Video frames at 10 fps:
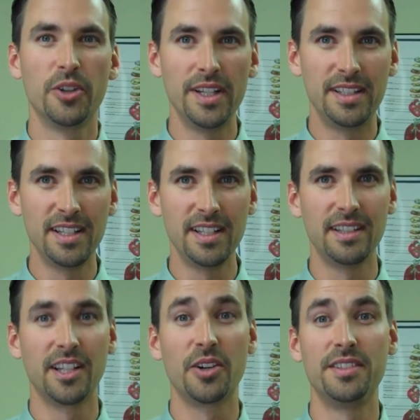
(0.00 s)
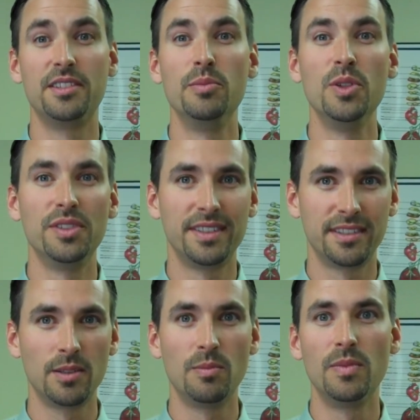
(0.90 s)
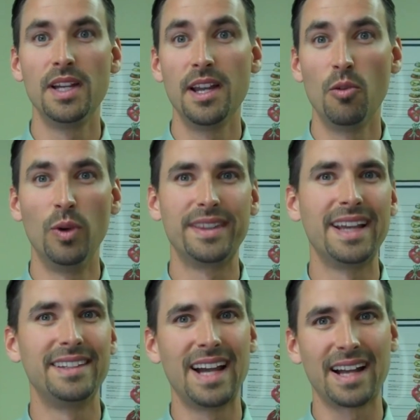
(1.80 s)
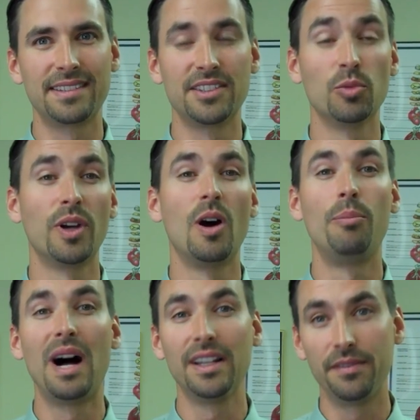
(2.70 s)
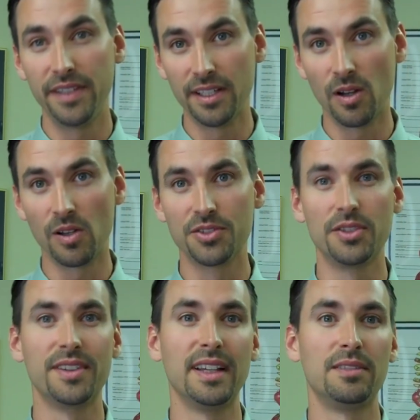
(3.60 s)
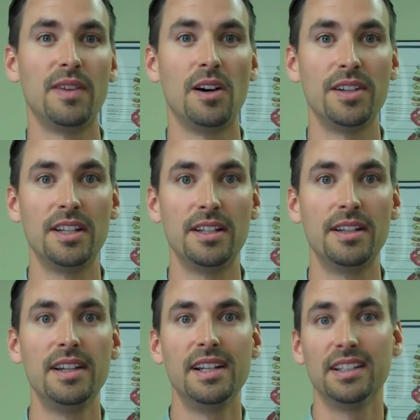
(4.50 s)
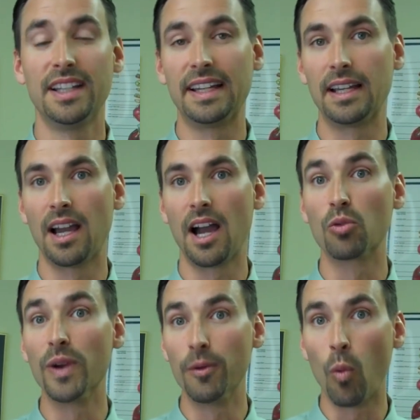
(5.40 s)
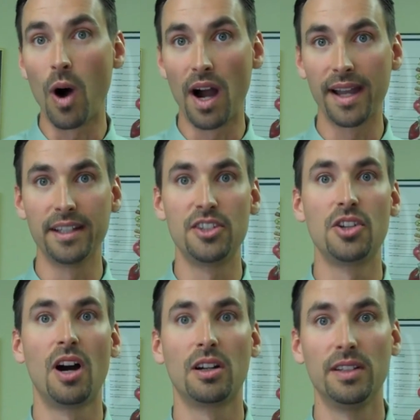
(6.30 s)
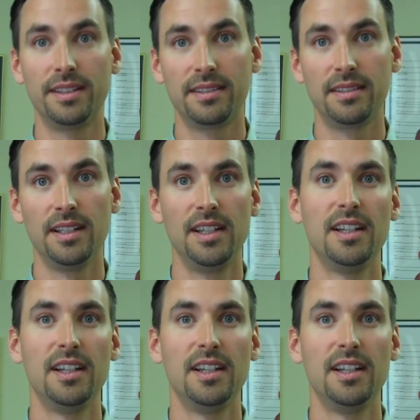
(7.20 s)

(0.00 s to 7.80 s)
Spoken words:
Green tea increases the immune system with antioxidants, or what we call polyphenols. Those are things found in like red wine and chocolate.